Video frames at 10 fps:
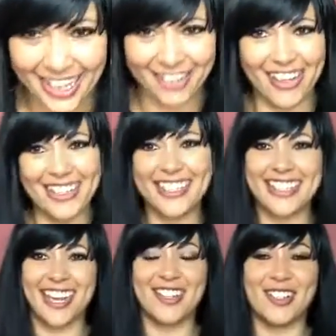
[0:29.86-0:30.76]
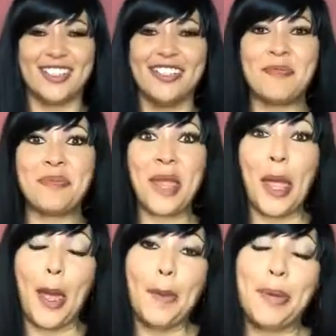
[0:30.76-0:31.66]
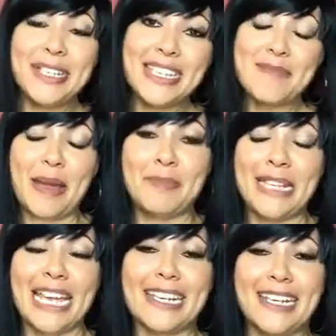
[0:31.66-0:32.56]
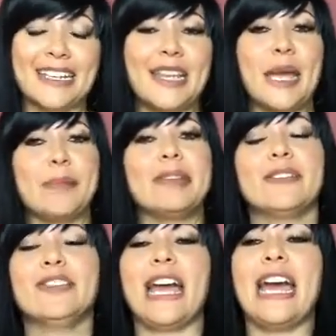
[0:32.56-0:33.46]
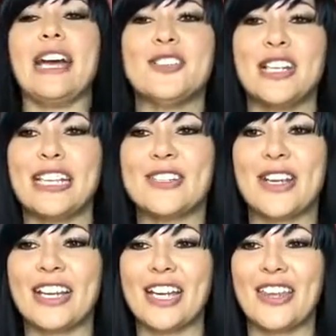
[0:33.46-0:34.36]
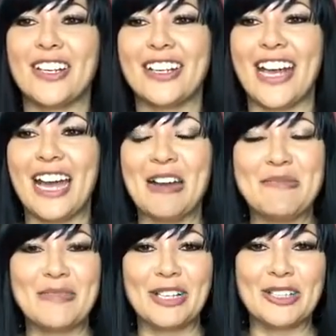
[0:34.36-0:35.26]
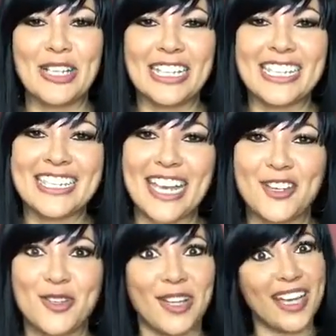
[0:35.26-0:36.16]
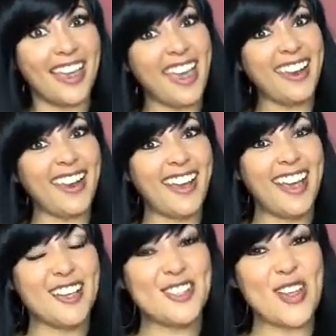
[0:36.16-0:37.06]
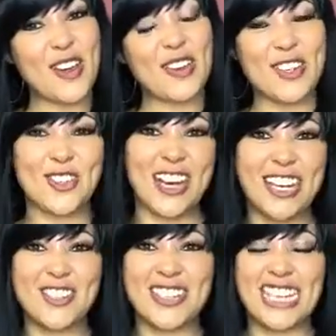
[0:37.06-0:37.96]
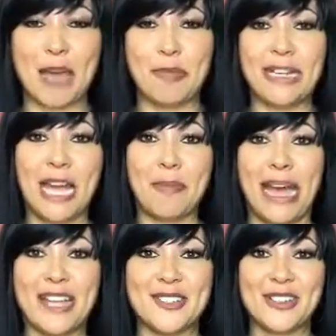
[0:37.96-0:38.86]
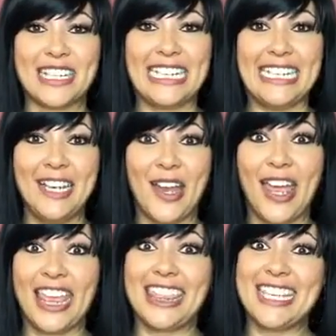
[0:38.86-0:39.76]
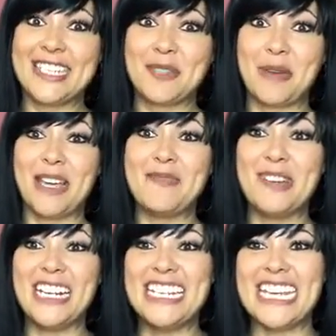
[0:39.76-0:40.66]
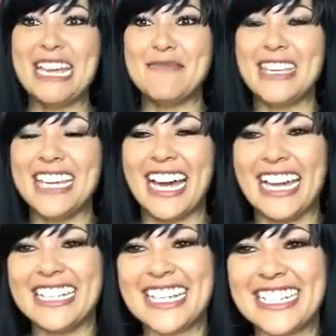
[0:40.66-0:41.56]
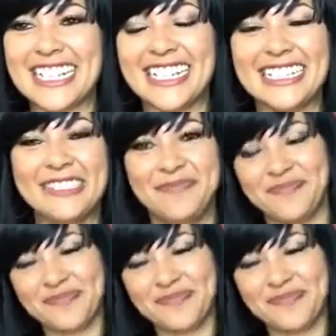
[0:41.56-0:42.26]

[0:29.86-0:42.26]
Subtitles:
Created the schedule, put it in my planner, but never actually took another look at the schedule again. So the trainings just happened haphazardly this week. Good morning, Jamie. Hi, Jessica.